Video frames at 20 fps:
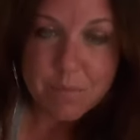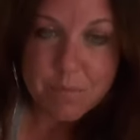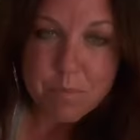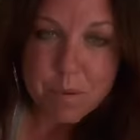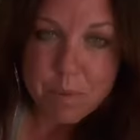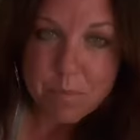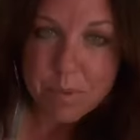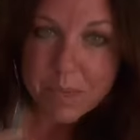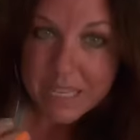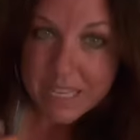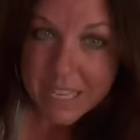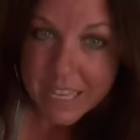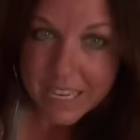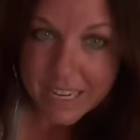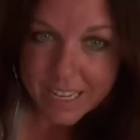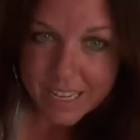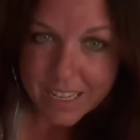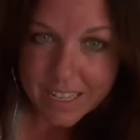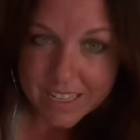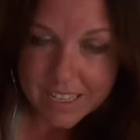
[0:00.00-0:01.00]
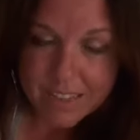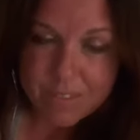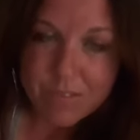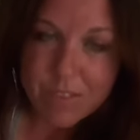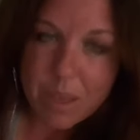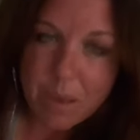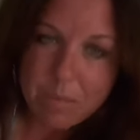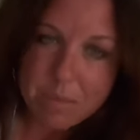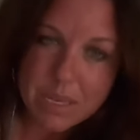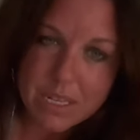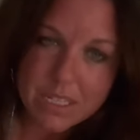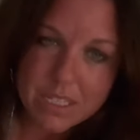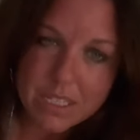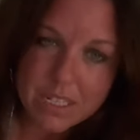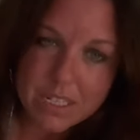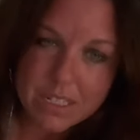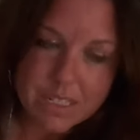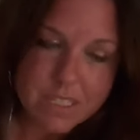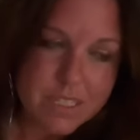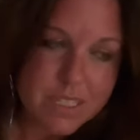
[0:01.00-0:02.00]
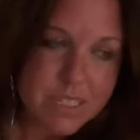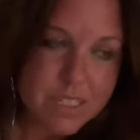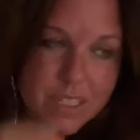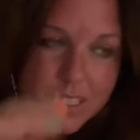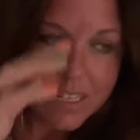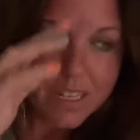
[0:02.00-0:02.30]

but beginning, if that makes sense.